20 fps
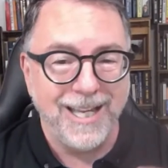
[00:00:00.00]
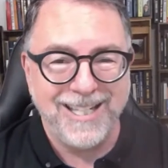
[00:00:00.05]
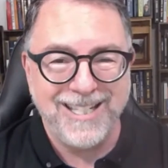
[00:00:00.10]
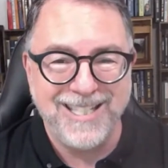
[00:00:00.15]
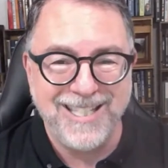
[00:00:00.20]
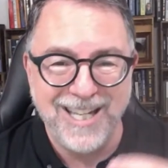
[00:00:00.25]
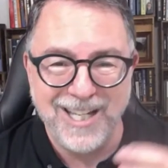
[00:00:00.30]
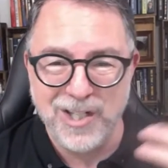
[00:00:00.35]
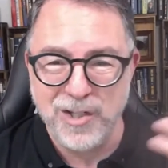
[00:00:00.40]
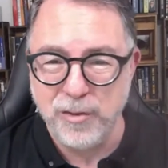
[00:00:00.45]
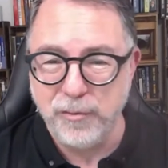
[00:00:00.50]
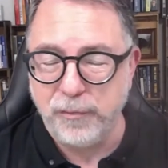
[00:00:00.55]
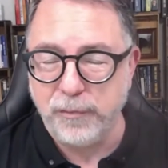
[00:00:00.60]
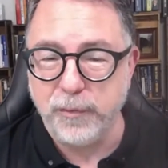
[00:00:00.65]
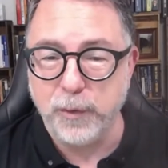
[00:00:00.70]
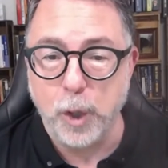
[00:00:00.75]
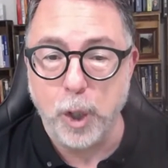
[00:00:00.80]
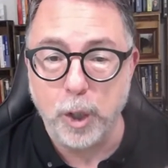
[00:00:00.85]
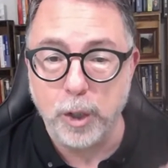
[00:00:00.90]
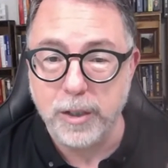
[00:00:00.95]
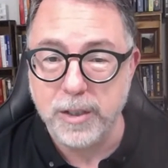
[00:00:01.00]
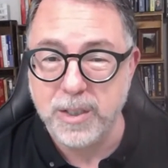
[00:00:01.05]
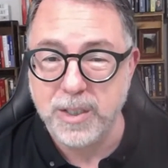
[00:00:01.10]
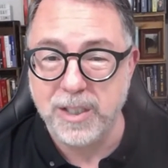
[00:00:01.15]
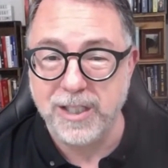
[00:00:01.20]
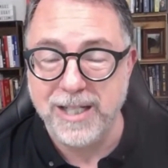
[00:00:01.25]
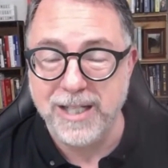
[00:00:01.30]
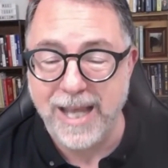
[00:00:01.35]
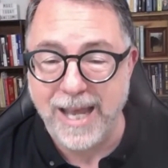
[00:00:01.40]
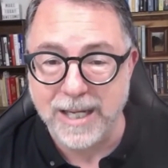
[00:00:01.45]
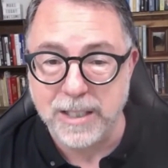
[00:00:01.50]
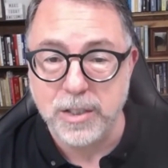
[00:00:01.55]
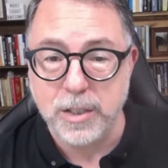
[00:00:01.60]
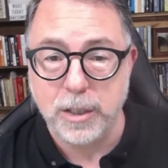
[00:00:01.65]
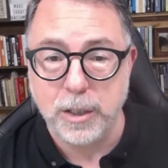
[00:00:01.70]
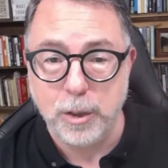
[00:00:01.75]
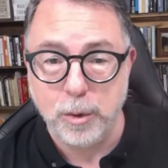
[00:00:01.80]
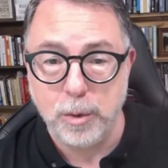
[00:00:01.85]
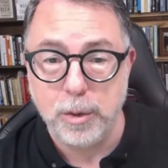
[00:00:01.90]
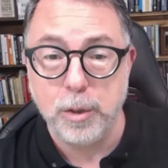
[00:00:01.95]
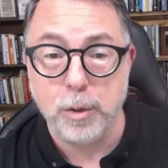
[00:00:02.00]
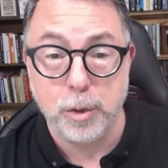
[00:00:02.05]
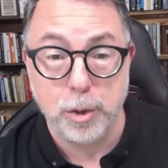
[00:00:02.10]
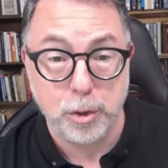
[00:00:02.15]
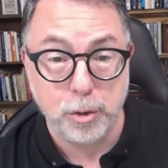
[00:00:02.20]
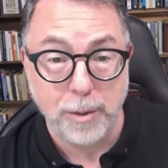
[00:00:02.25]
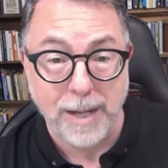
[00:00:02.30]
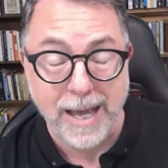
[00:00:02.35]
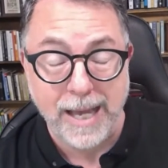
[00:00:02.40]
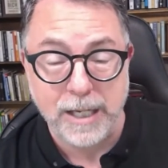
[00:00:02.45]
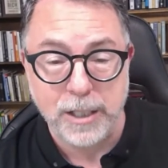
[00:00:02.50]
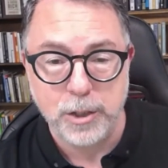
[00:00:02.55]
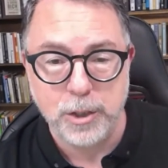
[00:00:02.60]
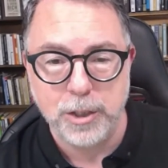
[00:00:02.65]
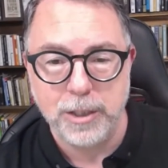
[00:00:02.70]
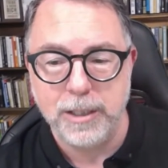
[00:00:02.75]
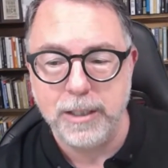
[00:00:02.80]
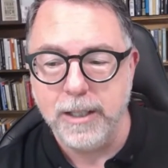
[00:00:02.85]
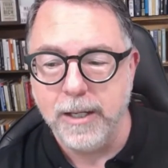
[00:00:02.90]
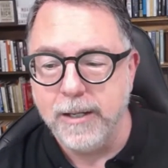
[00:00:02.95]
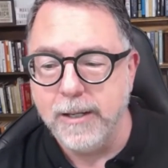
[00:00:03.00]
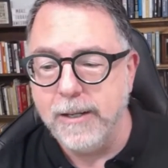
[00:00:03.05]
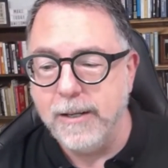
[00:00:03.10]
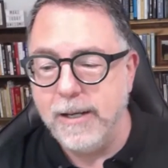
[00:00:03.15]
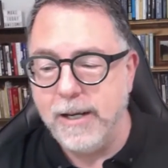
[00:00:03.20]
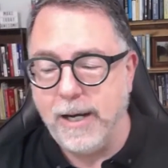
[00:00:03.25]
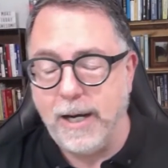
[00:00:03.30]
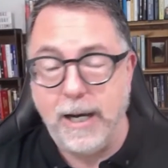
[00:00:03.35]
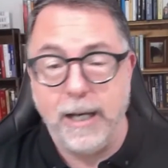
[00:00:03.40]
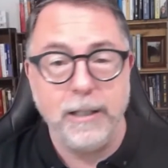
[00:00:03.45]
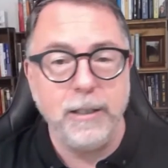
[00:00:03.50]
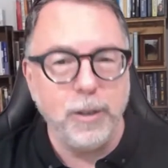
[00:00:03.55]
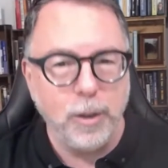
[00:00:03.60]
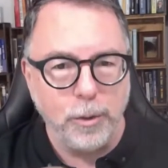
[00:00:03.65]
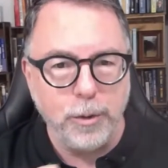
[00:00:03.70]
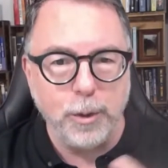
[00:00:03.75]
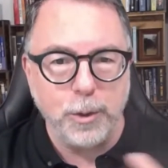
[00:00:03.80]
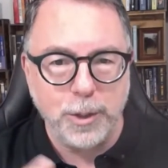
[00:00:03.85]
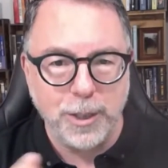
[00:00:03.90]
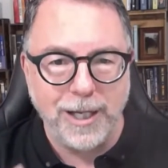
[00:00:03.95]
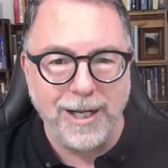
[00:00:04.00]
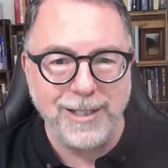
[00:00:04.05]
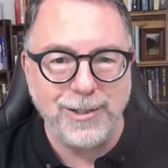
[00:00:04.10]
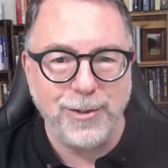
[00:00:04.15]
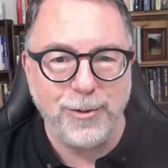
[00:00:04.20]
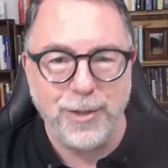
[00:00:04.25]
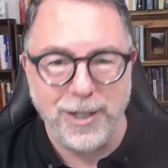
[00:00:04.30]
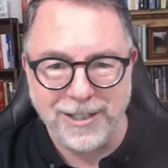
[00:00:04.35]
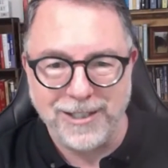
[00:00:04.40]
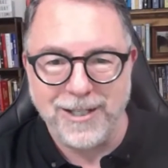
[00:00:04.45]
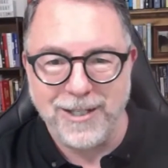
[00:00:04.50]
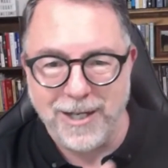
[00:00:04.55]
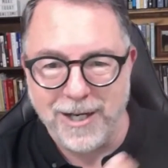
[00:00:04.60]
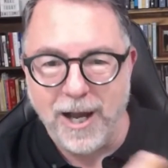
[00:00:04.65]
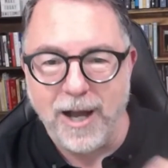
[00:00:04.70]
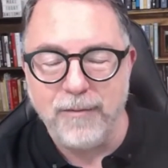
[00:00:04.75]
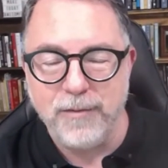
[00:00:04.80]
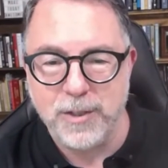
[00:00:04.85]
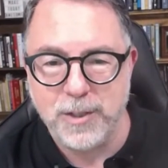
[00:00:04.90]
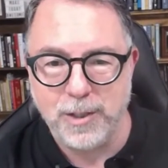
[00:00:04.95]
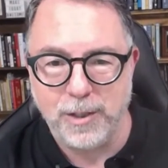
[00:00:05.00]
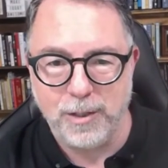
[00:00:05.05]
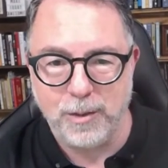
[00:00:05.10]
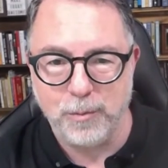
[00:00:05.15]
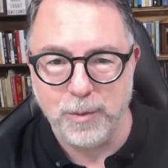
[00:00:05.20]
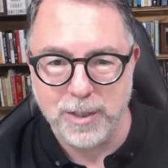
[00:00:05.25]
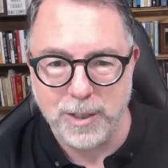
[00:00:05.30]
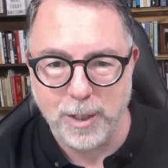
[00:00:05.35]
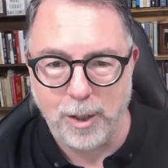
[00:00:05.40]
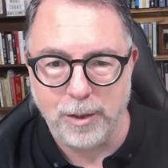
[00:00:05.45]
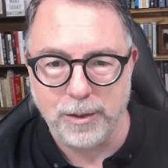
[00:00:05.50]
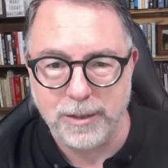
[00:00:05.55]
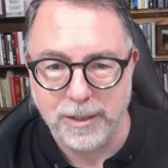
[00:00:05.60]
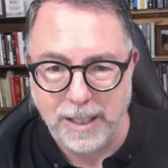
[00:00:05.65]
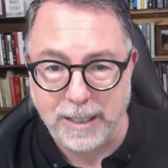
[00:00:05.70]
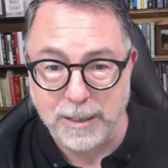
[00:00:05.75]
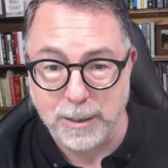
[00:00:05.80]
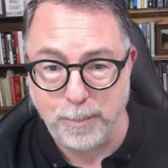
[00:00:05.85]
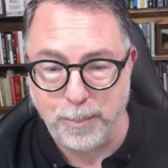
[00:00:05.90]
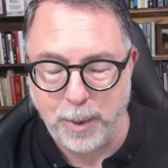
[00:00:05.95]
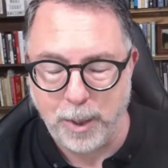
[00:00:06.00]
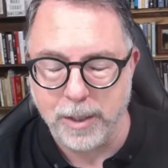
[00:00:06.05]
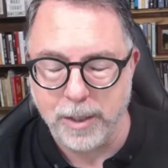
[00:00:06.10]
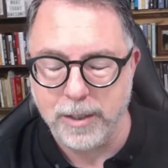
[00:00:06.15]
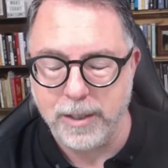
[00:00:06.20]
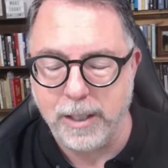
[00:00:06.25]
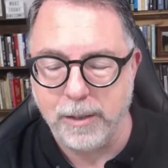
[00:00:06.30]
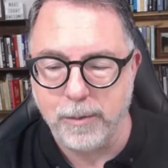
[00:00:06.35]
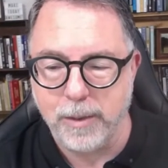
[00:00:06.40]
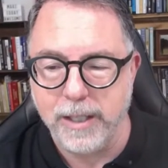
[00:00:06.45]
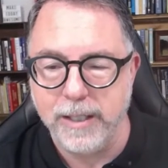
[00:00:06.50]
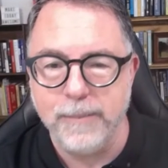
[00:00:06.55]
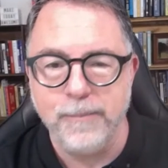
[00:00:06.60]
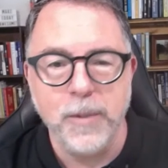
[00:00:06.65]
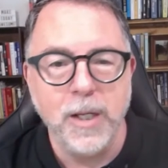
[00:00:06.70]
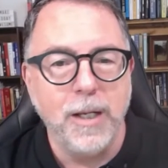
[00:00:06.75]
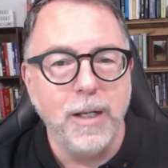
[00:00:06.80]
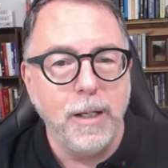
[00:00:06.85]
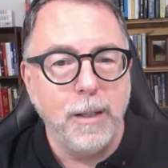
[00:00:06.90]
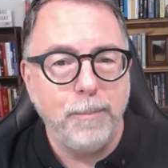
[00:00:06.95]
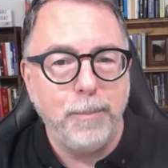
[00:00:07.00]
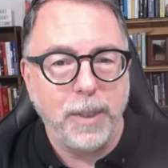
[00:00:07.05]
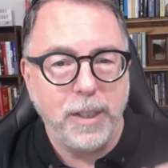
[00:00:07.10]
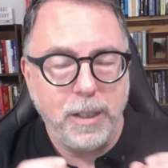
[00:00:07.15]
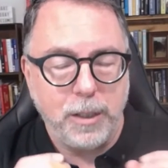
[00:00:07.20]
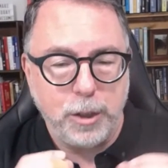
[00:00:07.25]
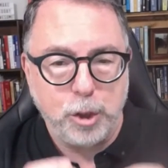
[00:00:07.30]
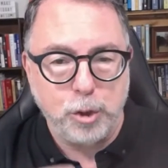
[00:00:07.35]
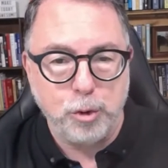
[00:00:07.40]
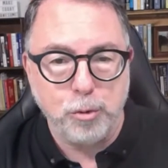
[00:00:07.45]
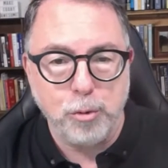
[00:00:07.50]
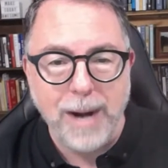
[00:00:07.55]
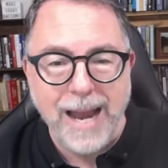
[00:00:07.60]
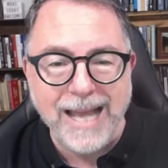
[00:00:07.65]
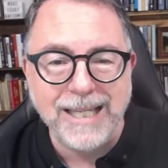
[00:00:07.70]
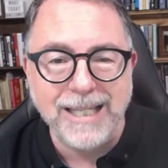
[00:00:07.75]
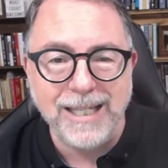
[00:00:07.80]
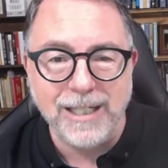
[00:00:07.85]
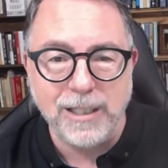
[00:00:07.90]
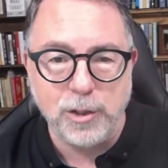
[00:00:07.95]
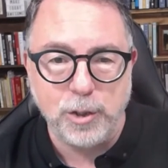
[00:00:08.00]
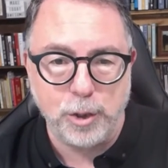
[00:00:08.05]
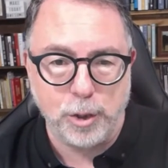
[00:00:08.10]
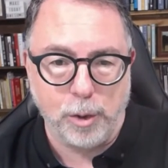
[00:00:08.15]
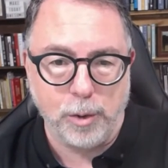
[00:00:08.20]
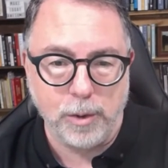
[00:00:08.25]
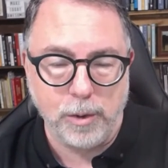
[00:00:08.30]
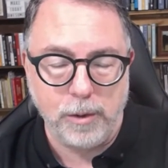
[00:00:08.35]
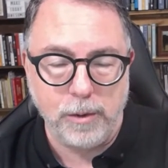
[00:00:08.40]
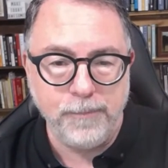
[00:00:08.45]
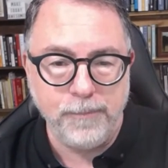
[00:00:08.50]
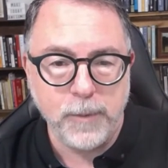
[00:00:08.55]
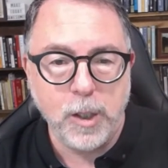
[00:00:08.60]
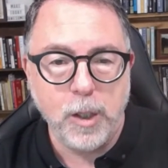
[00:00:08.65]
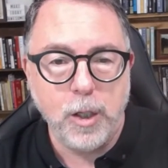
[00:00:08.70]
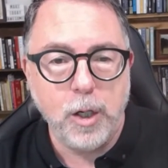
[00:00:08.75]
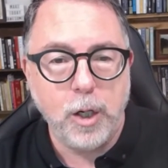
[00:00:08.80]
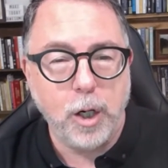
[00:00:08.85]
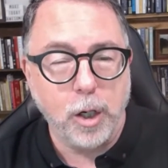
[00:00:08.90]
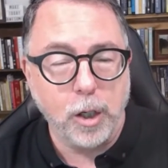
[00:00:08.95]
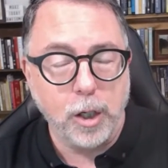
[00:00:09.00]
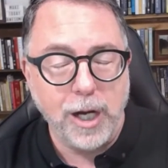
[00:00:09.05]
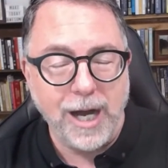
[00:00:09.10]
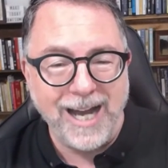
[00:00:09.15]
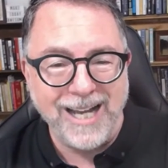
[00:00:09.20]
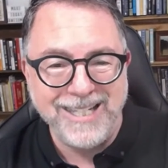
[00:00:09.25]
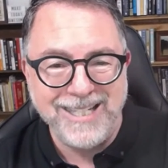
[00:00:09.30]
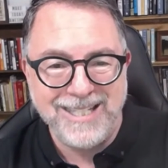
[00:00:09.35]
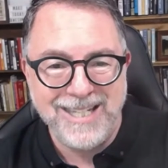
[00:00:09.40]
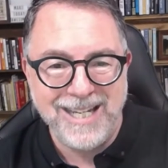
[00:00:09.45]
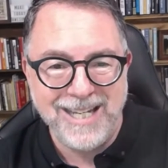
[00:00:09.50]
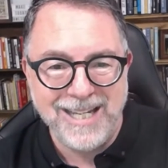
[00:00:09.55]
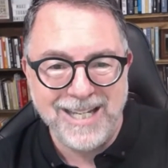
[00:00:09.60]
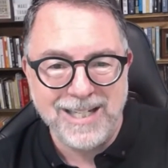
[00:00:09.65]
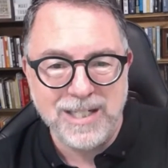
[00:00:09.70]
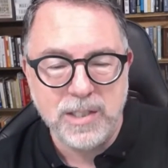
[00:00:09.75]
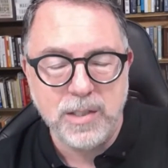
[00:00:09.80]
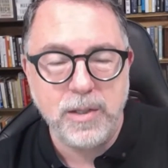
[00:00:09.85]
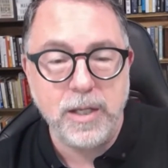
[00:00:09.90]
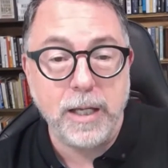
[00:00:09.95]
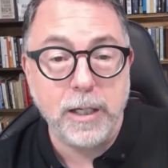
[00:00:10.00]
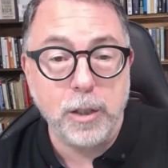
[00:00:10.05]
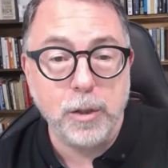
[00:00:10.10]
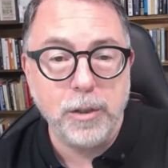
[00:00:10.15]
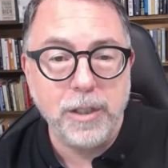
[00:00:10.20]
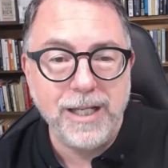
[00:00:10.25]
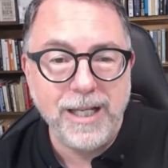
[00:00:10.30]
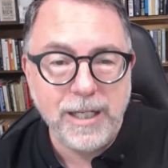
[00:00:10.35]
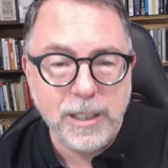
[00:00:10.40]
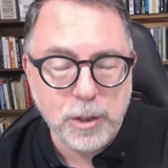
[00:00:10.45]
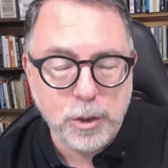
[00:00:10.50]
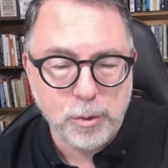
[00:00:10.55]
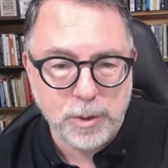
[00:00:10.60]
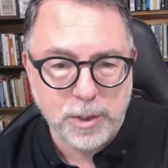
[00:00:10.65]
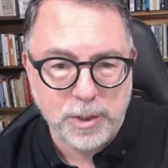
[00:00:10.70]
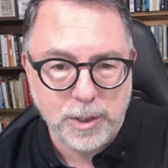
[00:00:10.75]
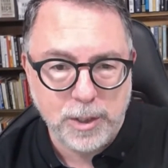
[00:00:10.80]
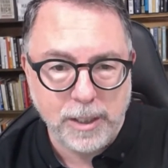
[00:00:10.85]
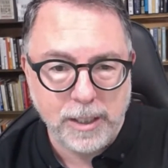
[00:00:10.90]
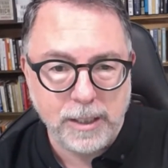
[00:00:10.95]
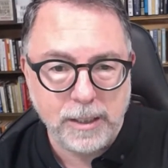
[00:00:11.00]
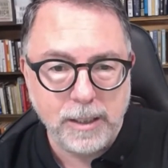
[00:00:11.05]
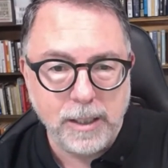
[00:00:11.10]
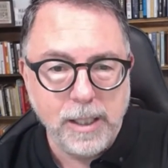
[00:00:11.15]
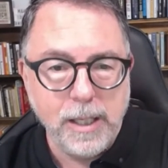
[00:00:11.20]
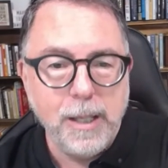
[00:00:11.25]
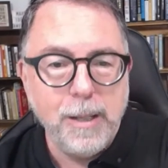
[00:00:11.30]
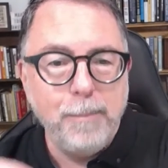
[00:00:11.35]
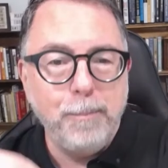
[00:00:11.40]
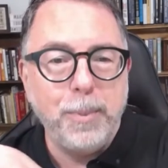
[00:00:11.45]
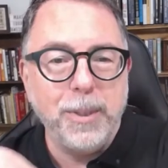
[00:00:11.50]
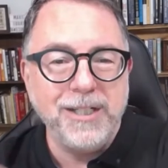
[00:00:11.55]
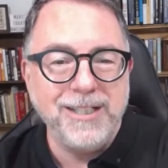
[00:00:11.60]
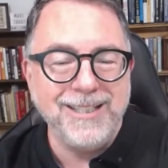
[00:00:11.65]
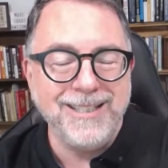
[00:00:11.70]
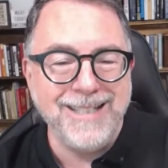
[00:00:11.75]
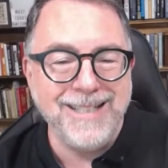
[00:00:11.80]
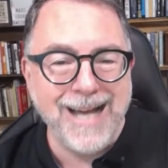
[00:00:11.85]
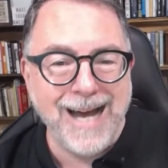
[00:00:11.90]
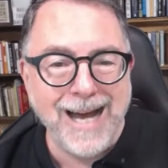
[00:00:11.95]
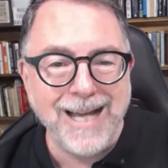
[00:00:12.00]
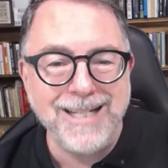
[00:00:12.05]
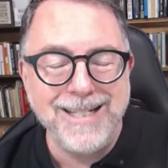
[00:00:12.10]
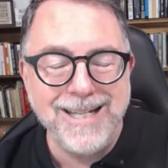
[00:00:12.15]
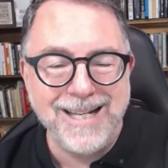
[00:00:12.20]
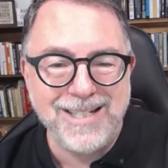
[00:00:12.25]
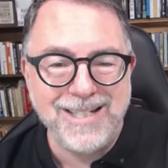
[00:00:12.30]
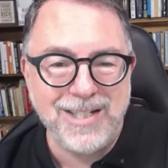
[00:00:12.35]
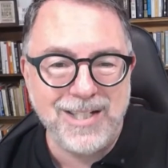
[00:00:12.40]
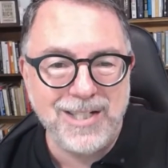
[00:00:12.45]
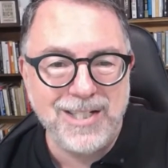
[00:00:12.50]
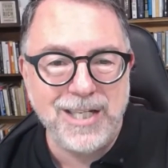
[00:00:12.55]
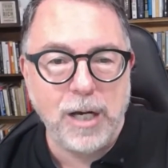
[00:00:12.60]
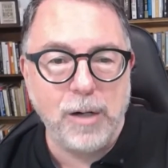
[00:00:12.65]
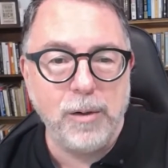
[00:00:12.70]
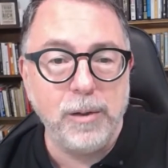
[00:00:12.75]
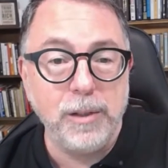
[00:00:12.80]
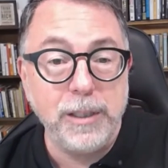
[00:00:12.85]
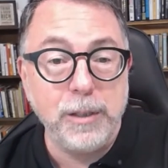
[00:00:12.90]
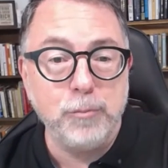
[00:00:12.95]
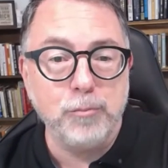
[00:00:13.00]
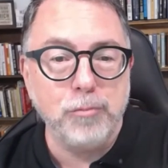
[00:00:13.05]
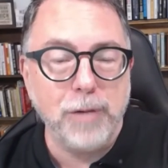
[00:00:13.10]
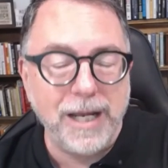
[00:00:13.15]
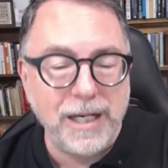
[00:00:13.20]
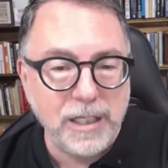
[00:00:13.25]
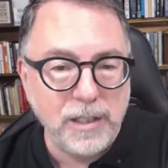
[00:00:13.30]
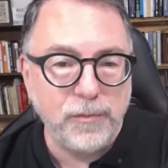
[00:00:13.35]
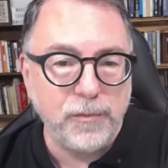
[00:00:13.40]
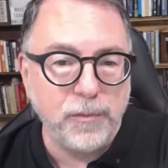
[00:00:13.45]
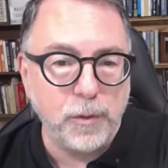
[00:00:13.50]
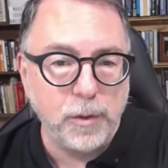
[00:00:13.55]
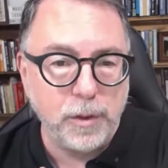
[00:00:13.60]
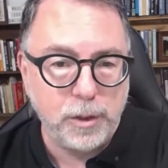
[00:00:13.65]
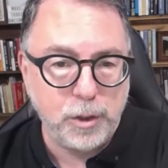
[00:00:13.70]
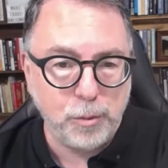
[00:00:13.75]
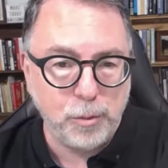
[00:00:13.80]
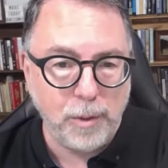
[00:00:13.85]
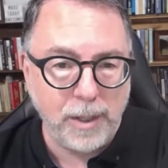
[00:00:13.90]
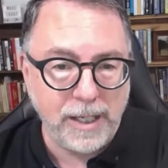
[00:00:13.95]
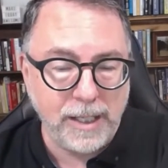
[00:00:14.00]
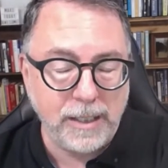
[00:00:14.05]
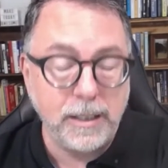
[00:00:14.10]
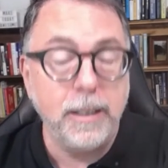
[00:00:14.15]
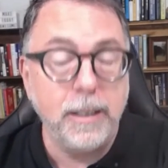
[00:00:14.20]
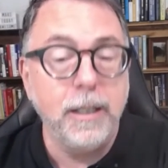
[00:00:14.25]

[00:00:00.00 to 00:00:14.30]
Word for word: did you flawlessly execute your strategy? Uh, you know, those kinds of things. And then obviously the result as a part of that, right? But a tracking journal are ideas that are interesting, but not necessarily ready for a trade.